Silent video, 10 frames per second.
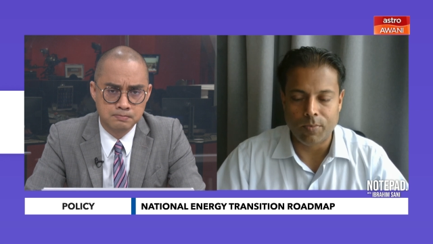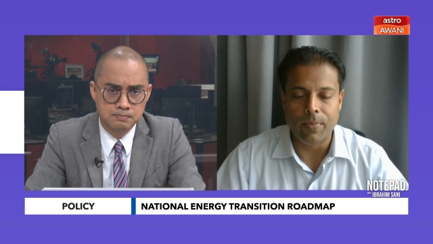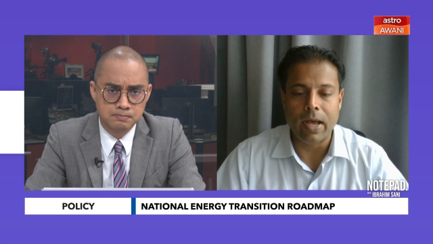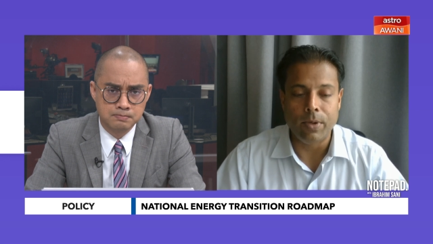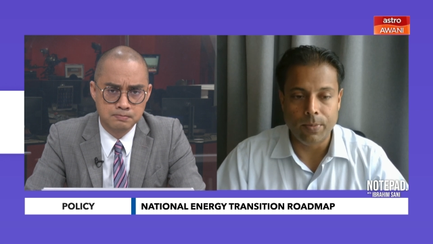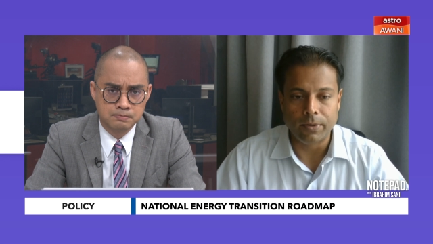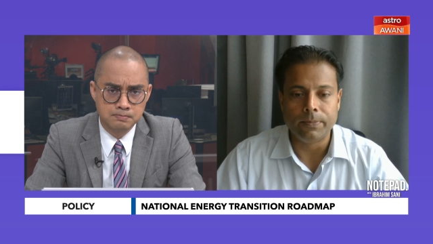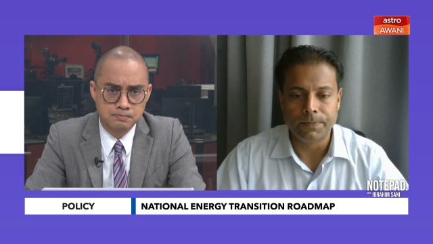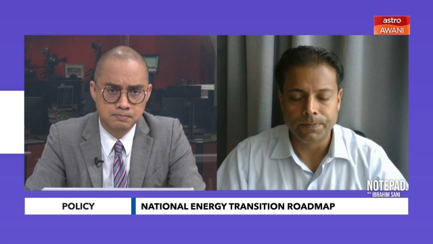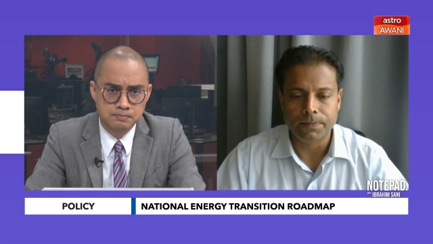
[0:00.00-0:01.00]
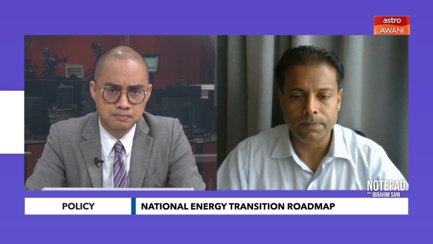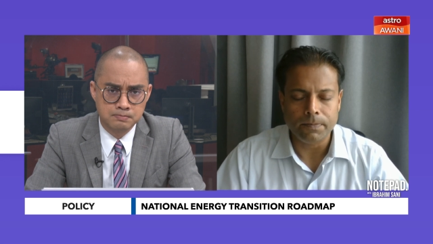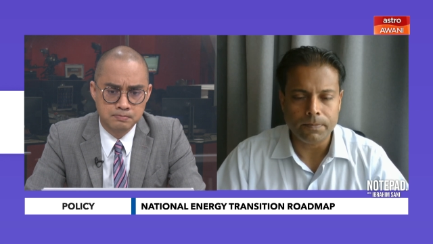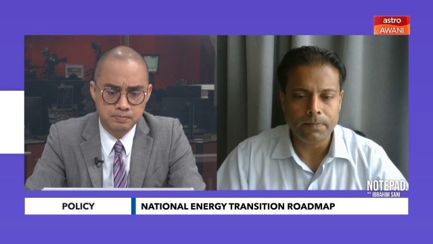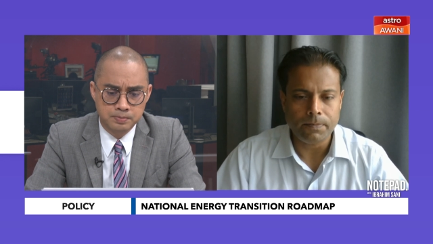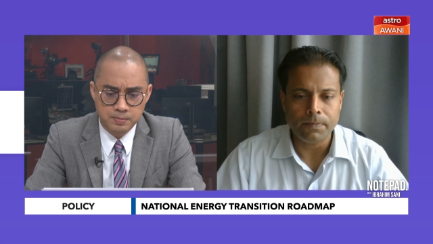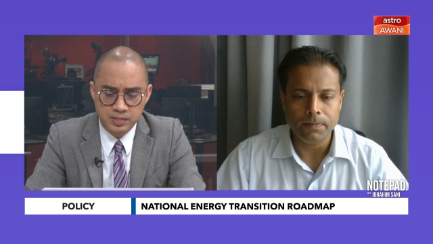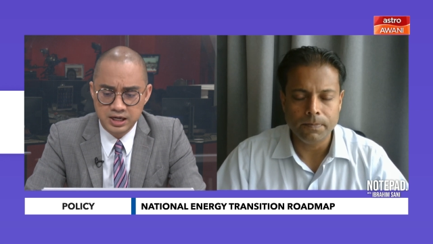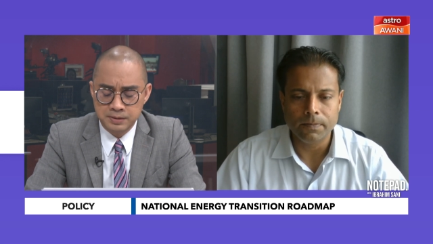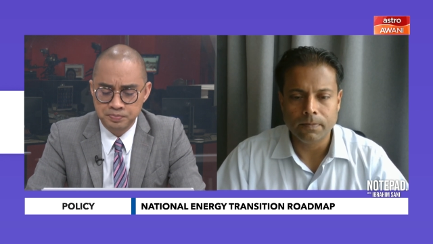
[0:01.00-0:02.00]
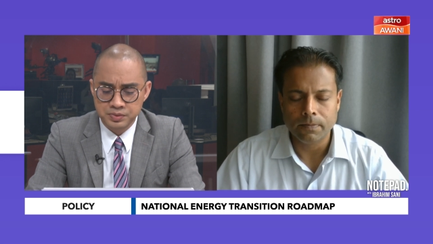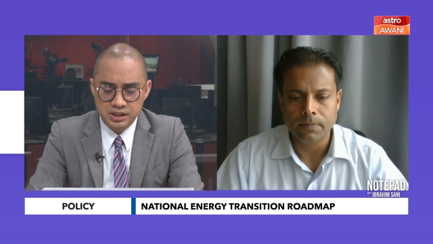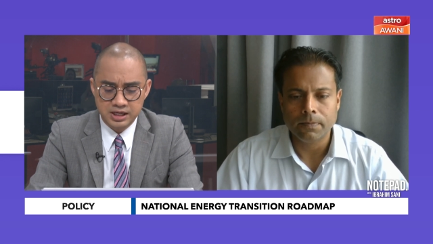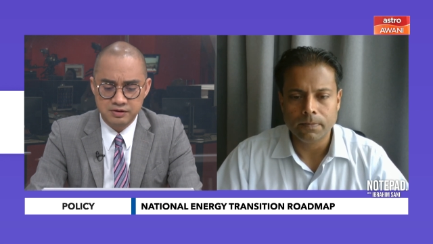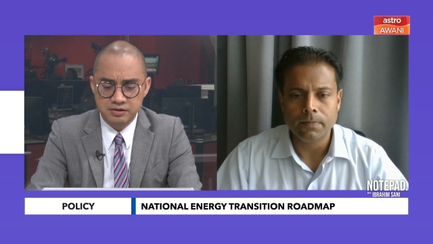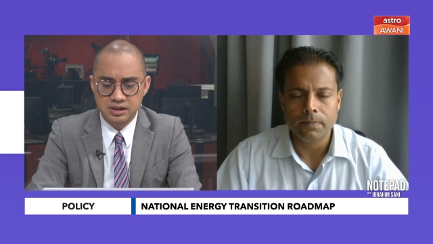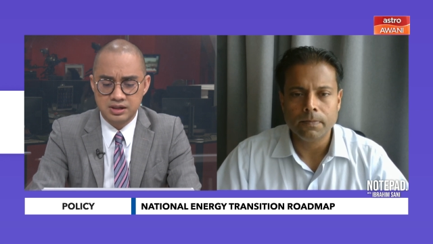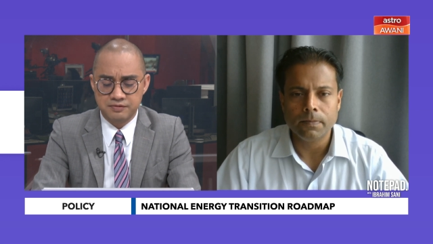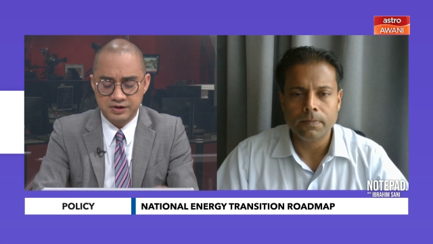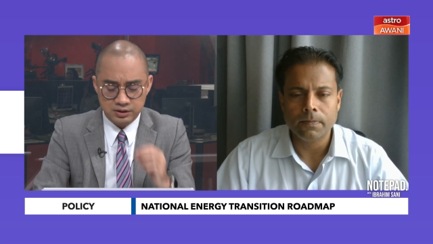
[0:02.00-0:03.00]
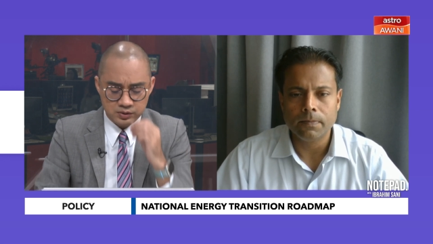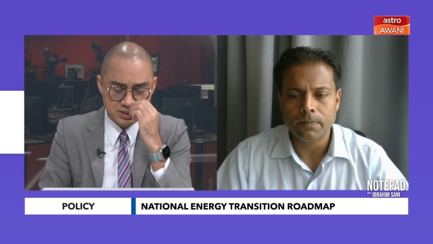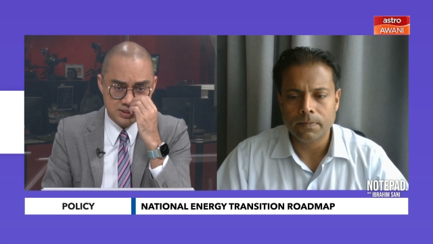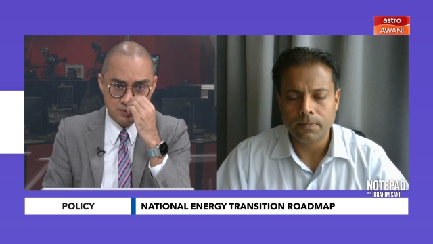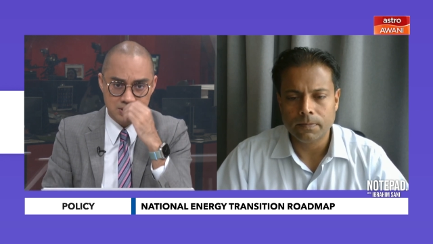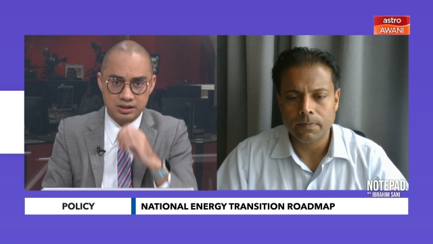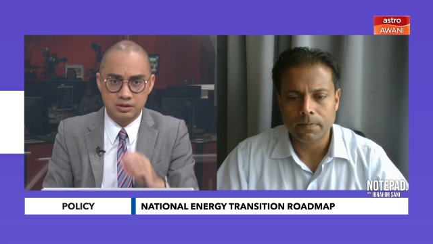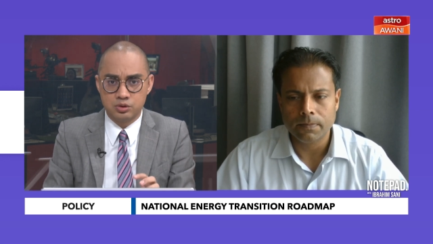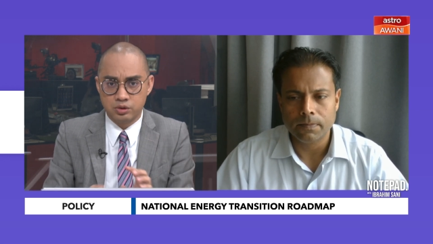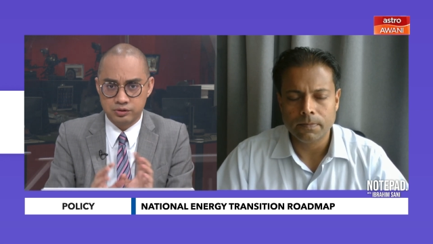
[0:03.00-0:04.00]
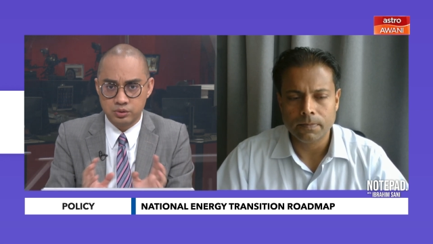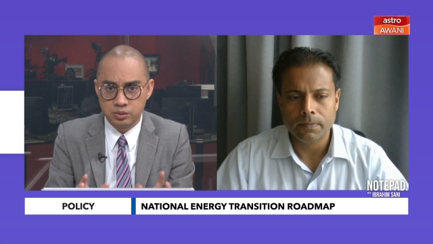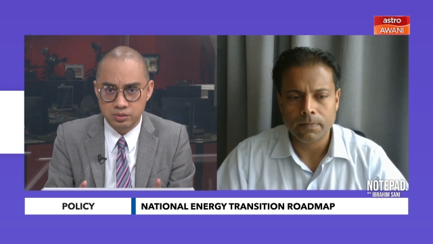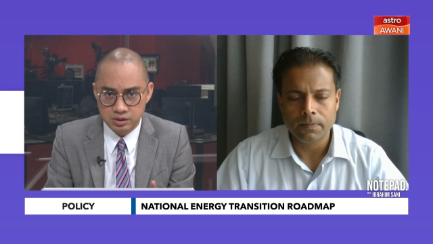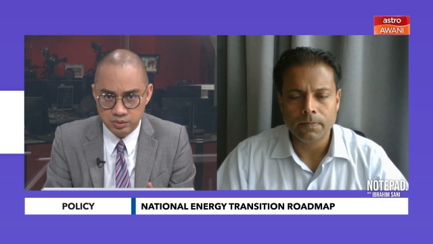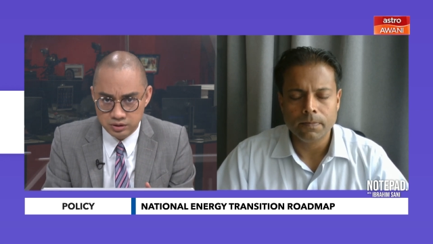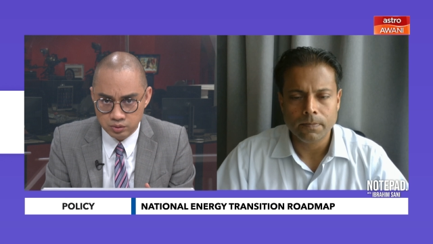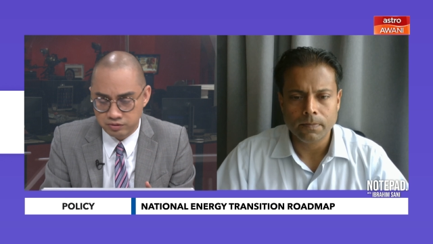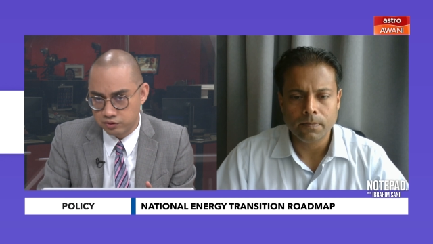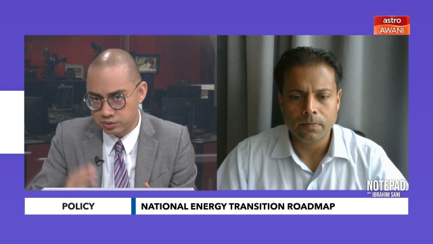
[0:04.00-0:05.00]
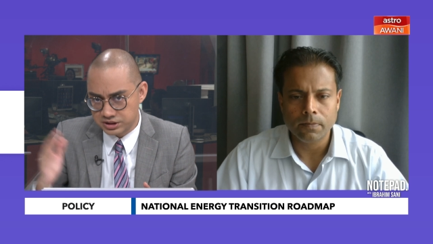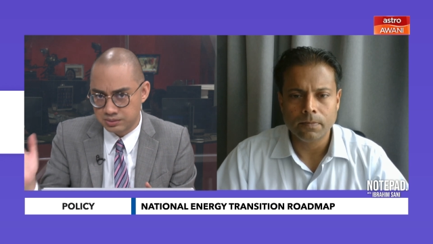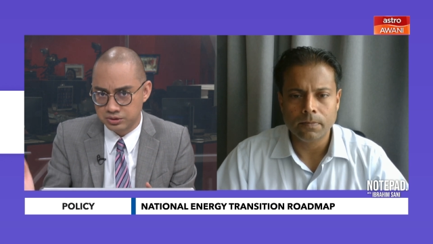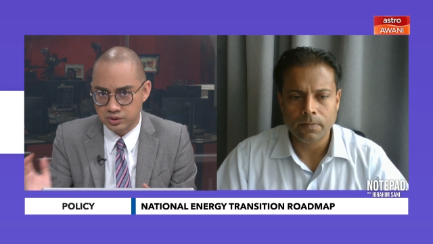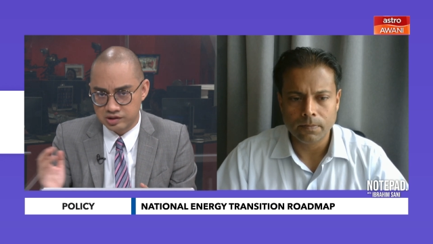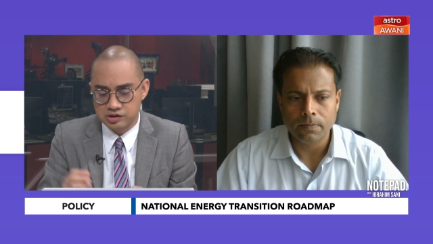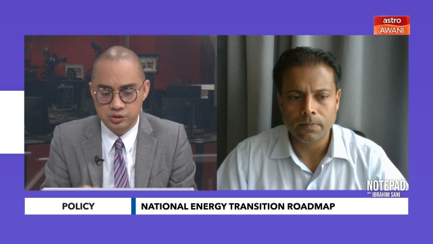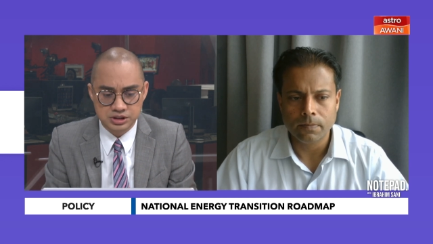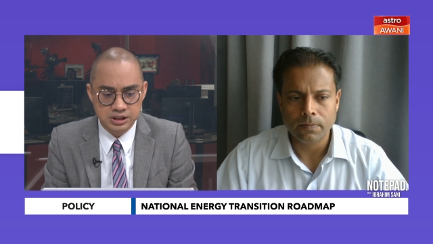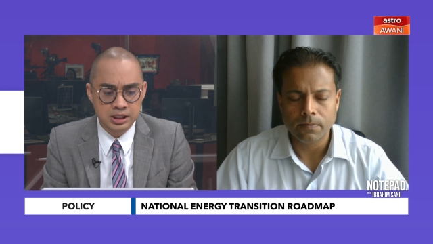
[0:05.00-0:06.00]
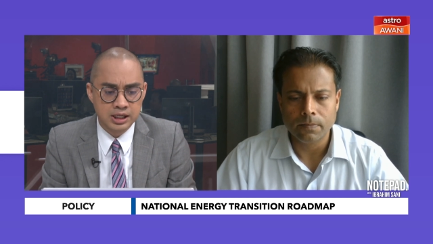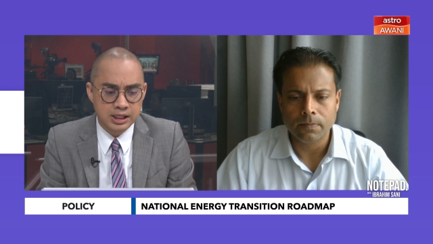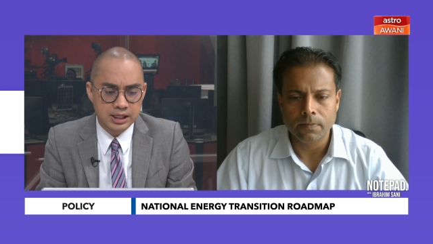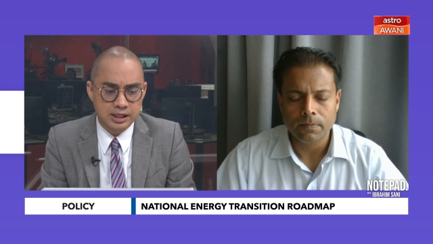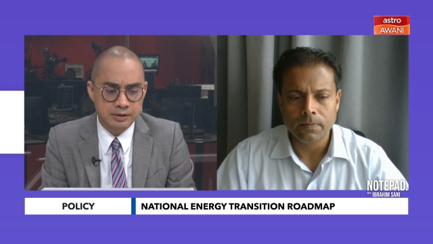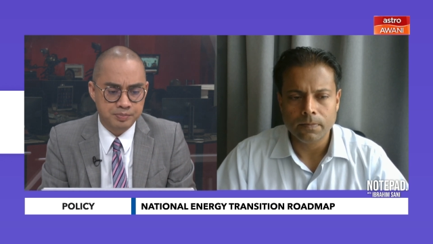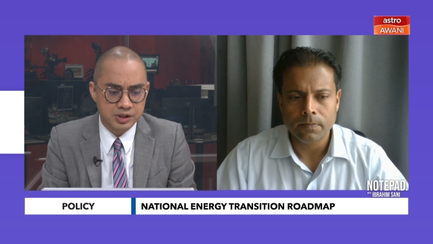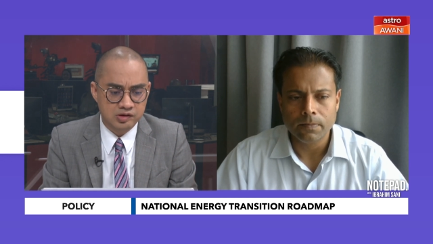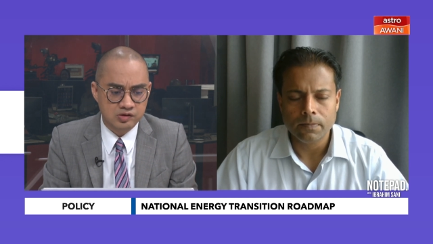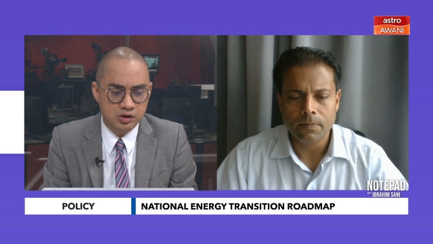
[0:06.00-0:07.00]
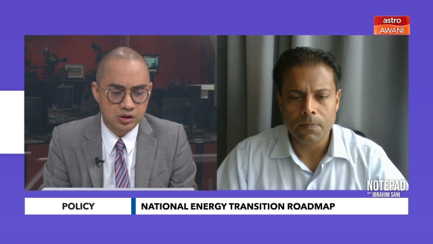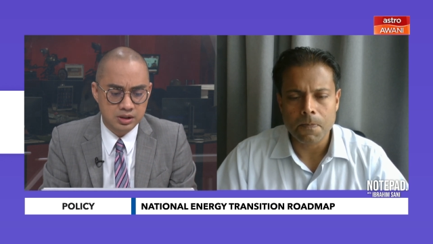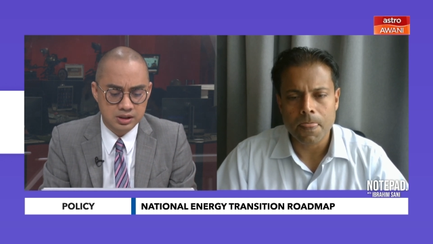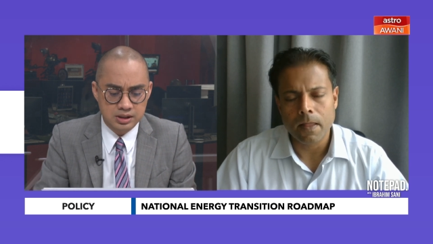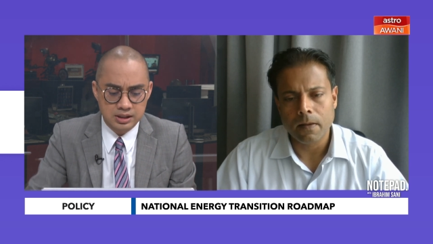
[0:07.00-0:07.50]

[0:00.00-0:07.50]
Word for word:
Speaker 1: to prepare people.
Speaker 2: Okay. And the final question I want to go through uh, with you before we jump into execution um, is on